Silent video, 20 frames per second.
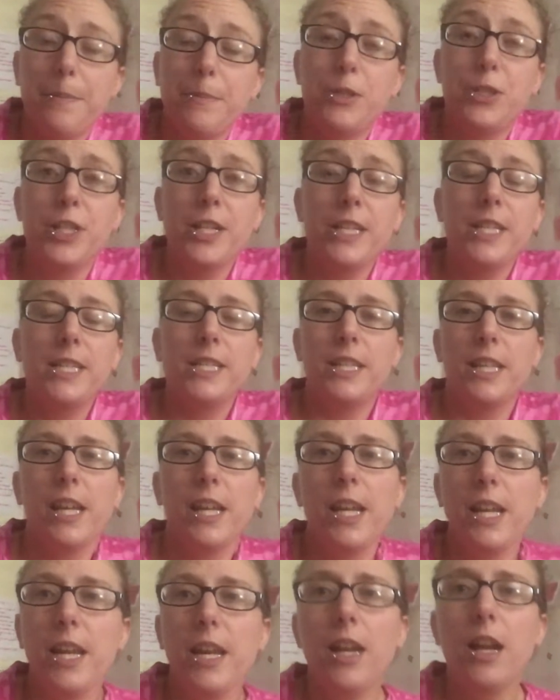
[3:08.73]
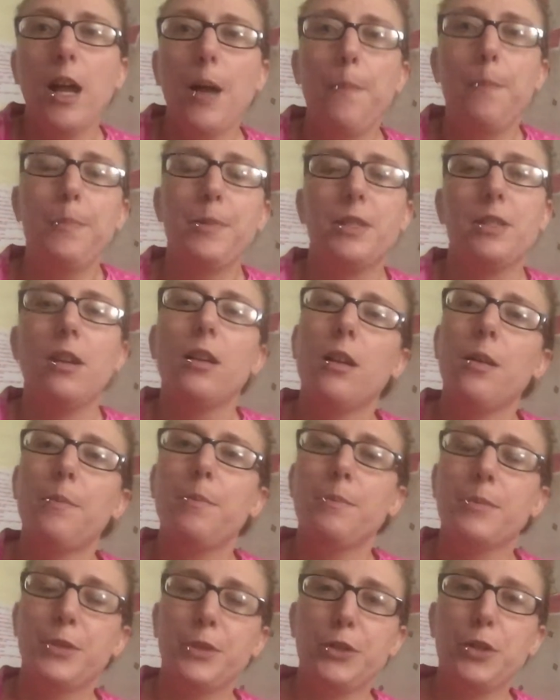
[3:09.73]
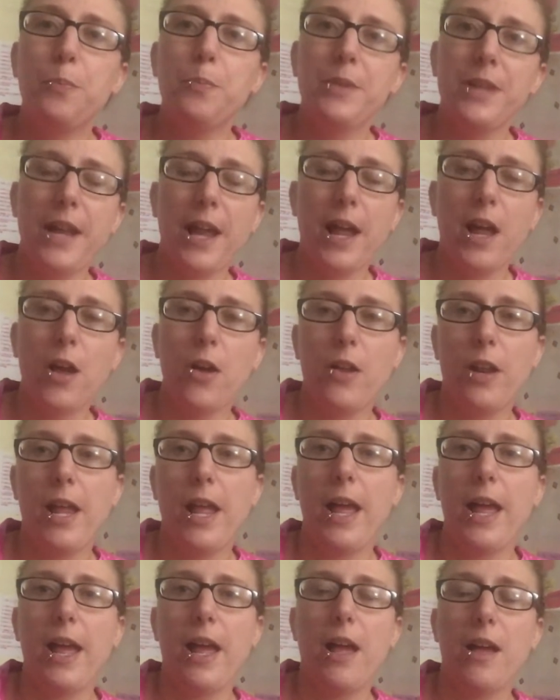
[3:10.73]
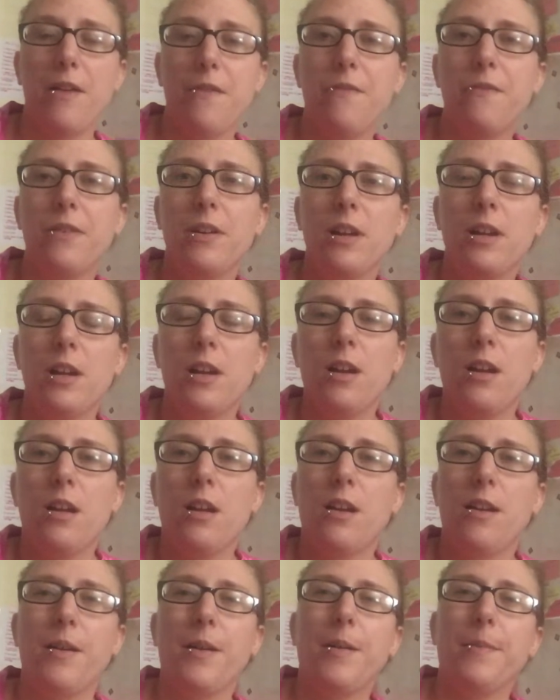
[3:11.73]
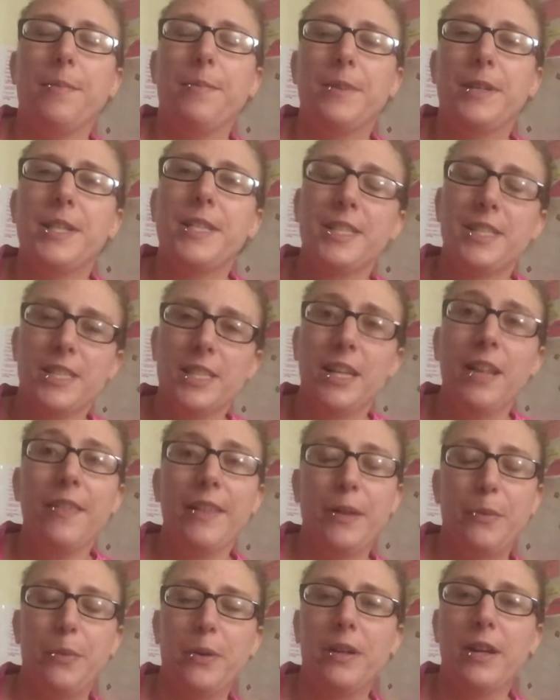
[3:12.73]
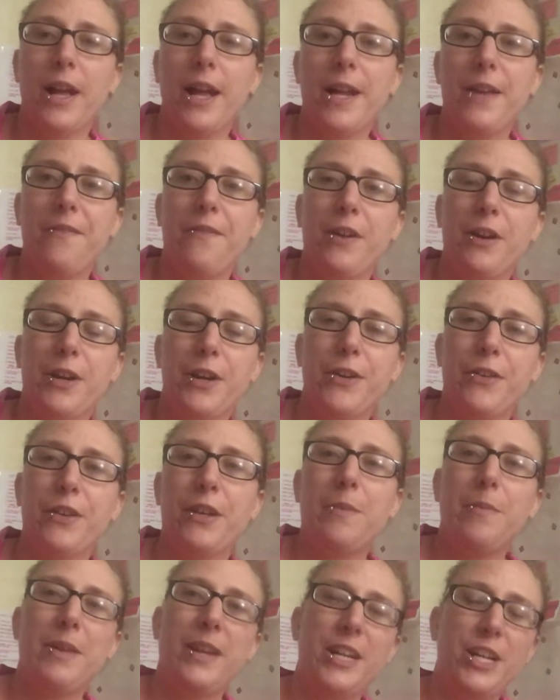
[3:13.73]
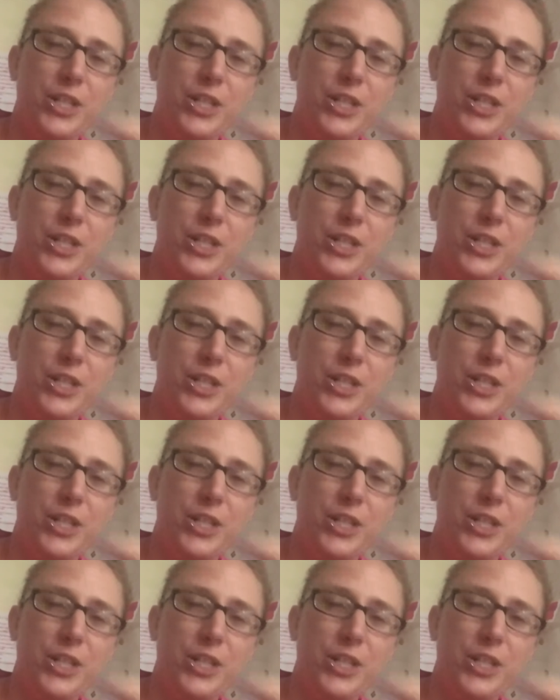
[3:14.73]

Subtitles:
I am just heating up some soup now to have. It's a liquid kind, very creamy.